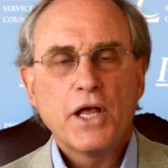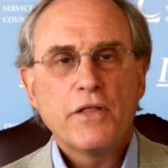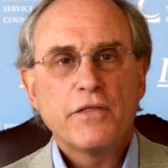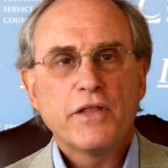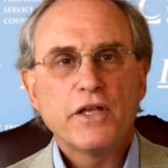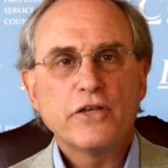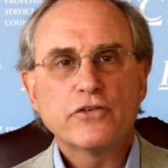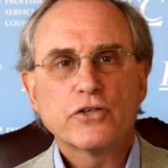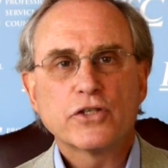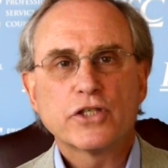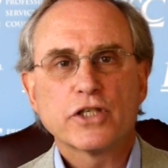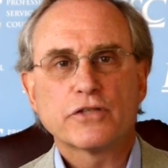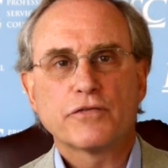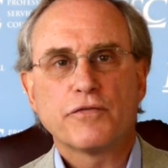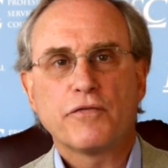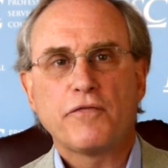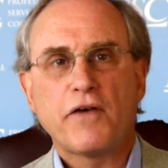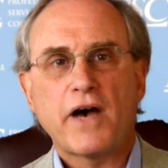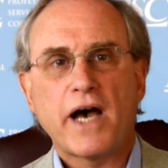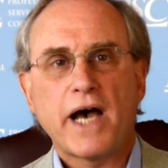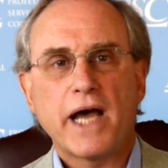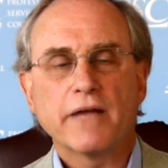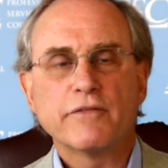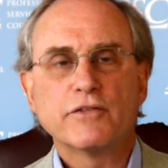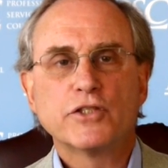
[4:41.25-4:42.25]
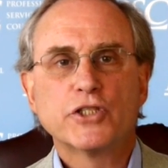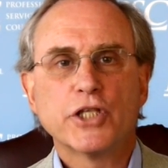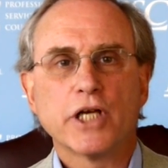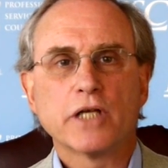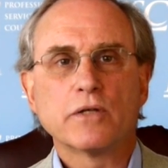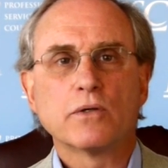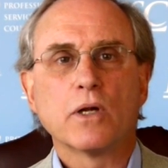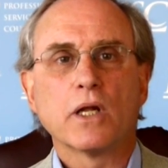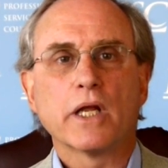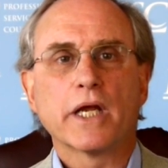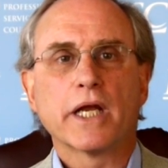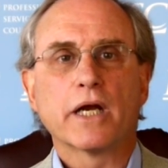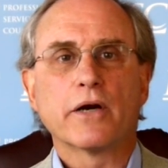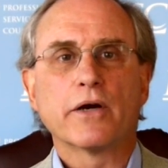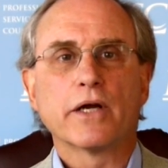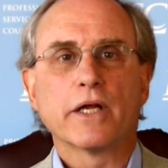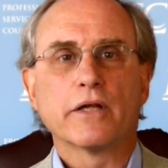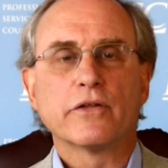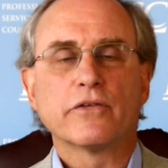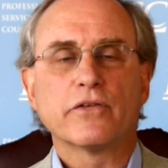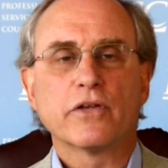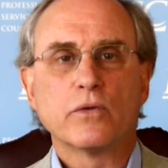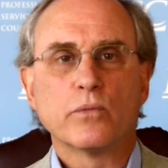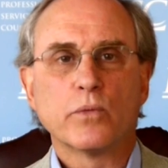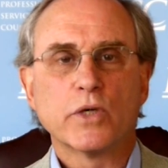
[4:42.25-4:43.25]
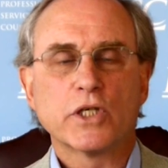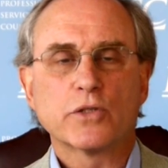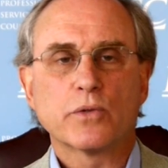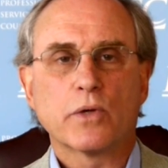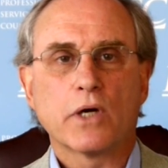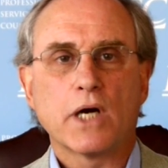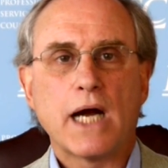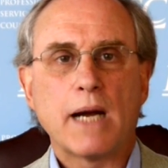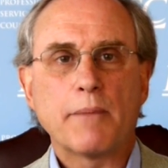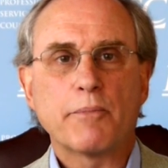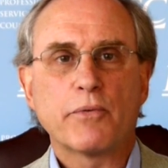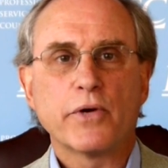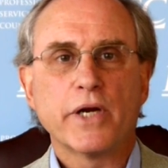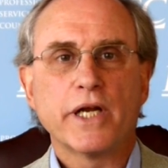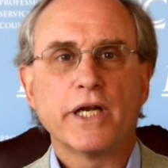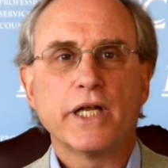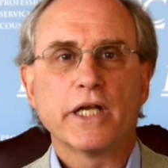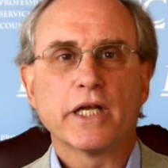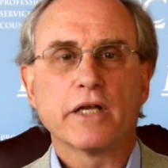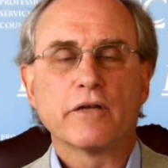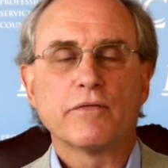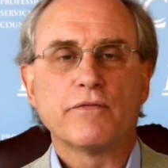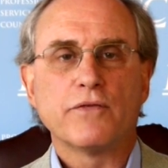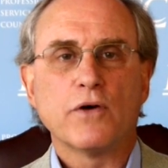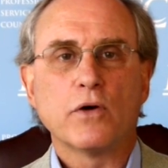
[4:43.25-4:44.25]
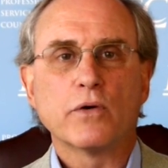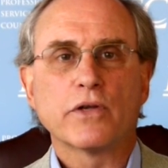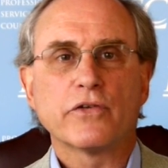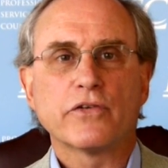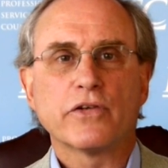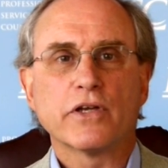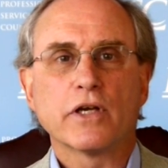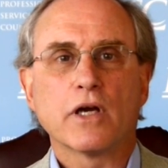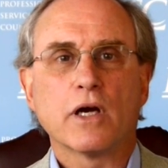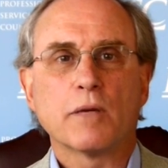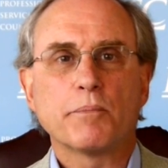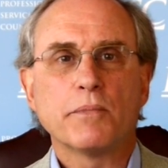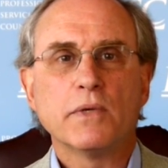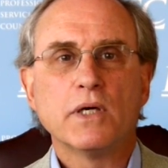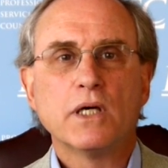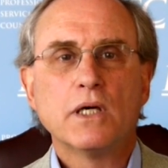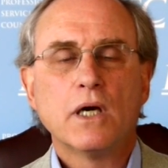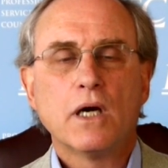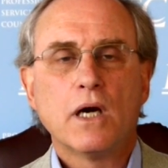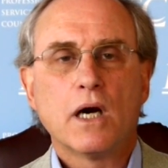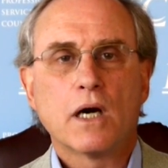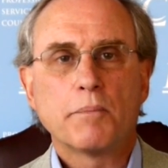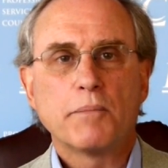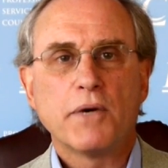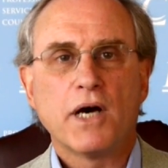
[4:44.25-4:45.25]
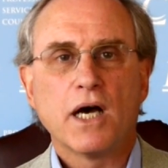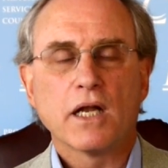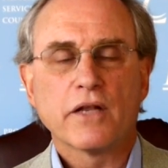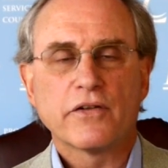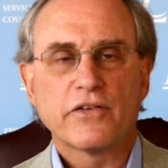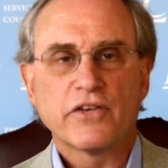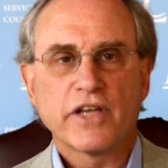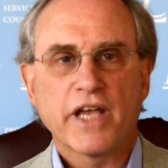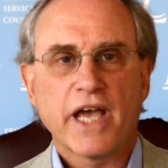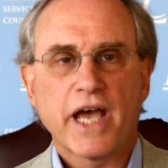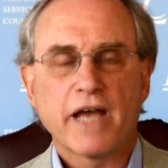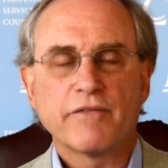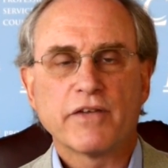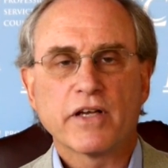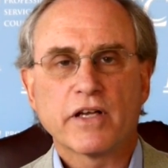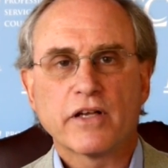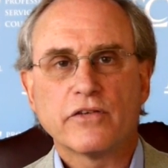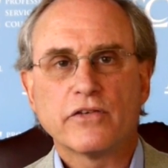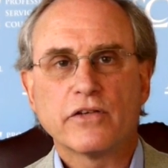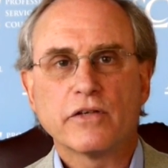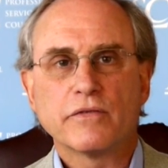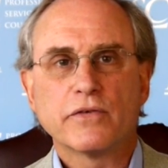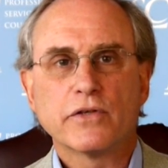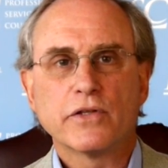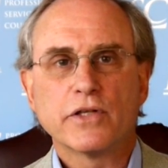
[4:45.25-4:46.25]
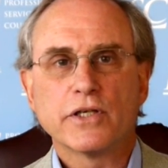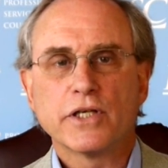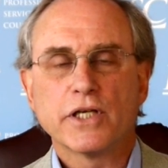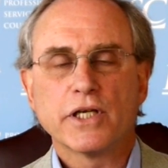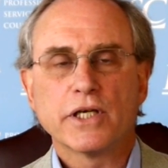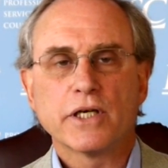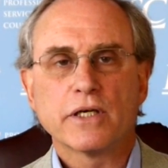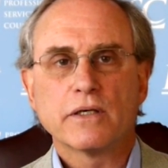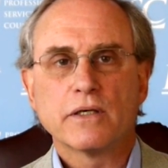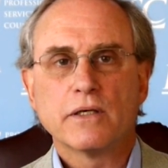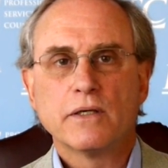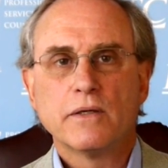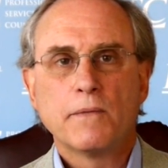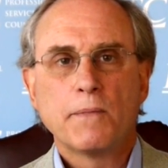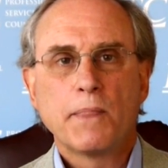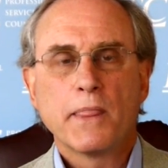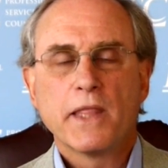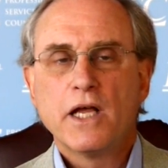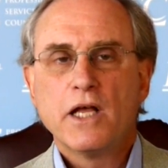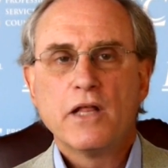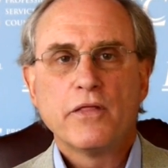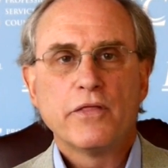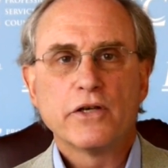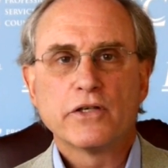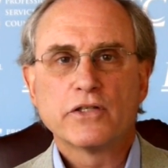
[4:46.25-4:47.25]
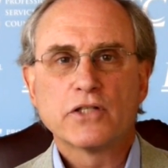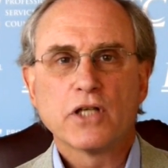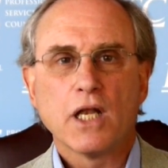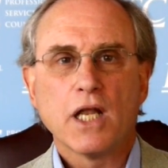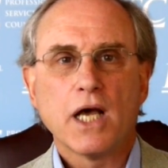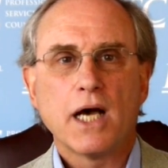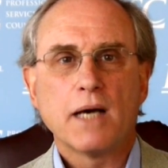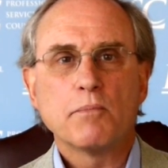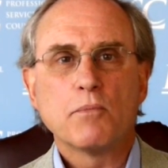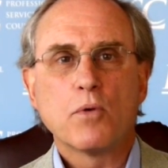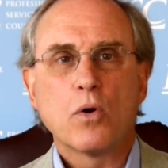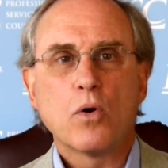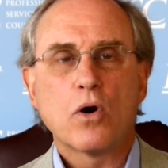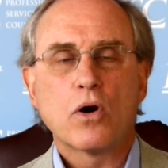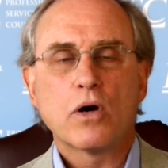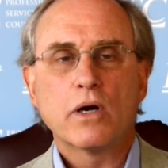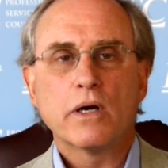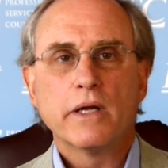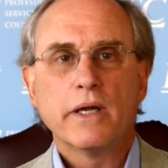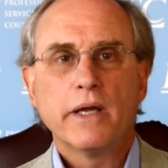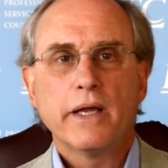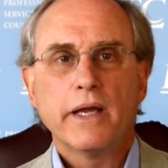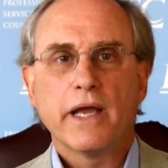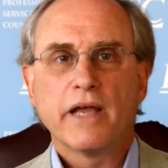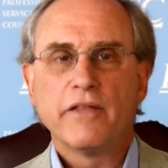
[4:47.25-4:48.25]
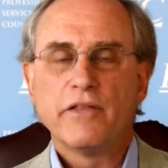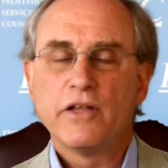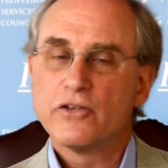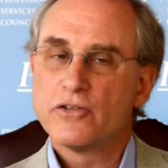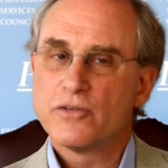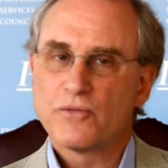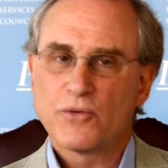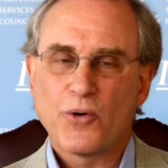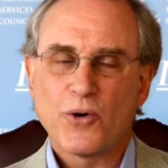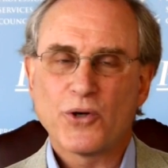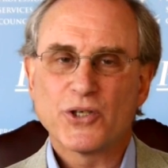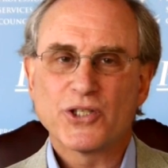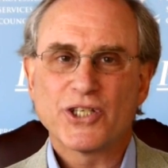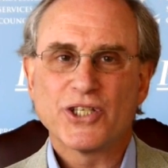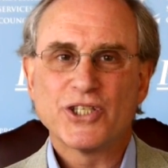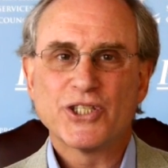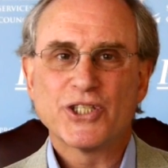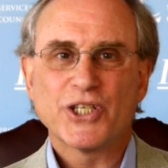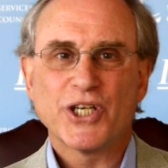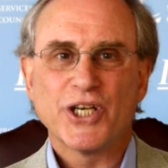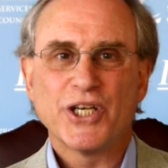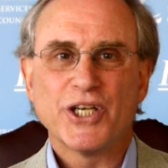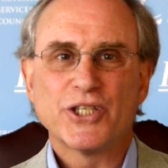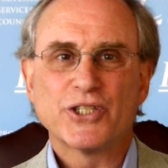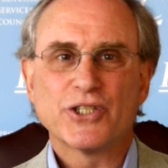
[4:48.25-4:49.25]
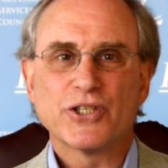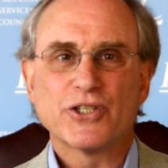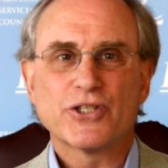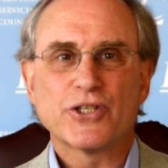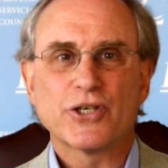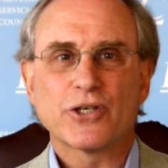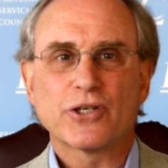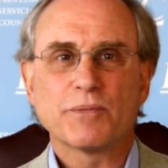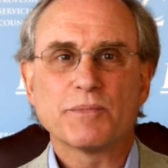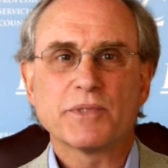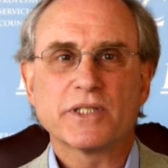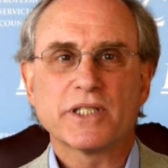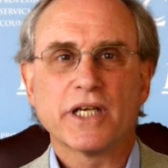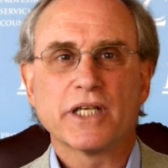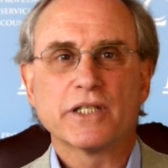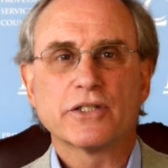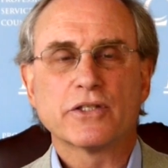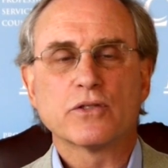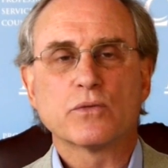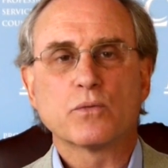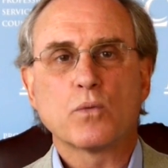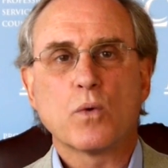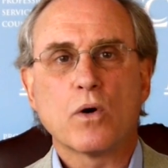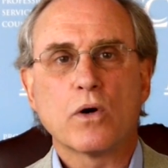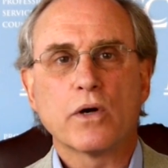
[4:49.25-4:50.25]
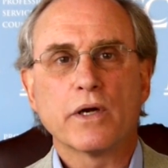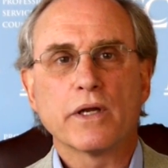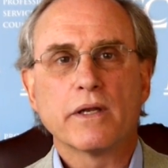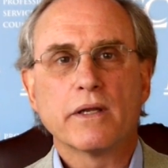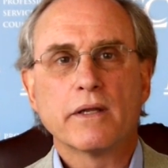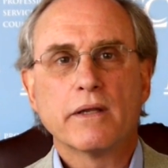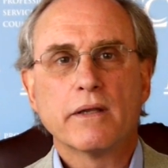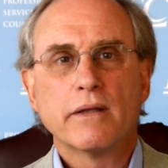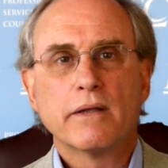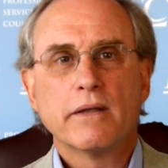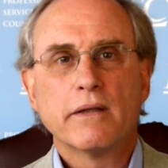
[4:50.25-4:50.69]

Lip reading: These are just 5 general areas in which we're operating and focusing our policy advocacy for the year. There's a lot more, and these of course can change as circumstances warrant.